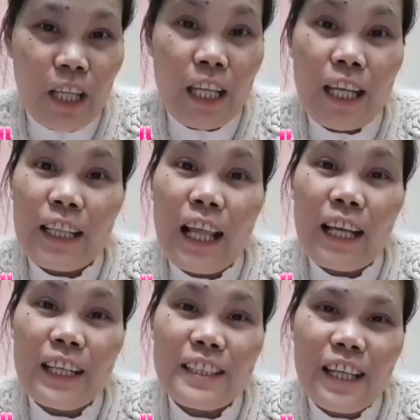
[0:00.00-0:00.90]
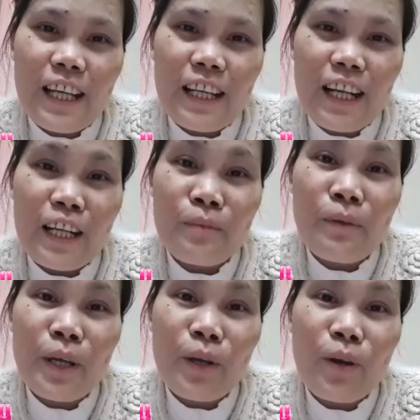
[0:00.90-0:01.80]
ingat lagi dyan, honey
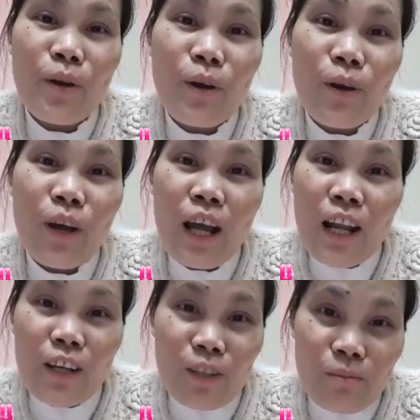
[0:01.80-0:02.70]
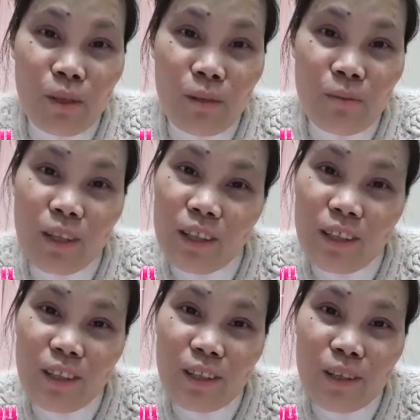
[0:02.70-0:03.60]
pie ko. Love, love,
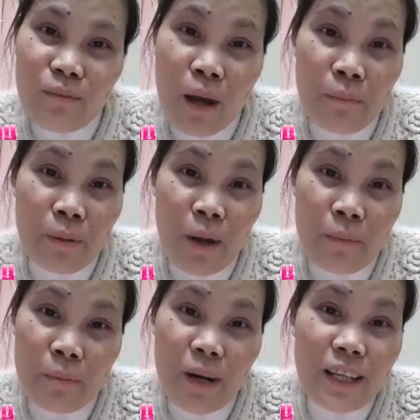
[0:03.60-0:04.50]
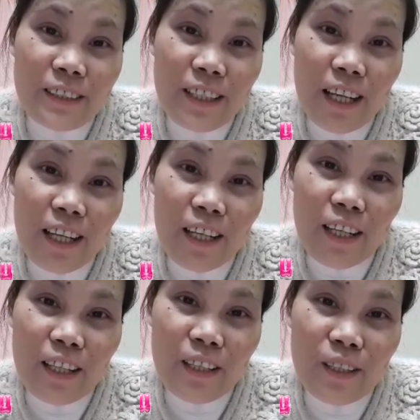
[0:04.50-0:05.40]
love. Happy, happy
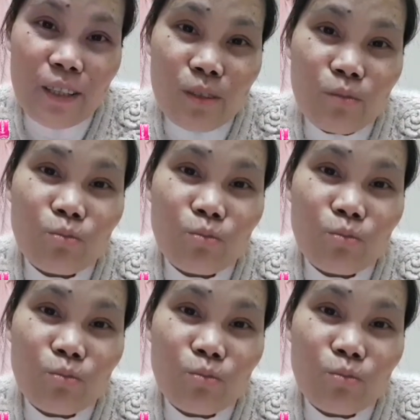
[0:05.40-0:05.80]
birthday.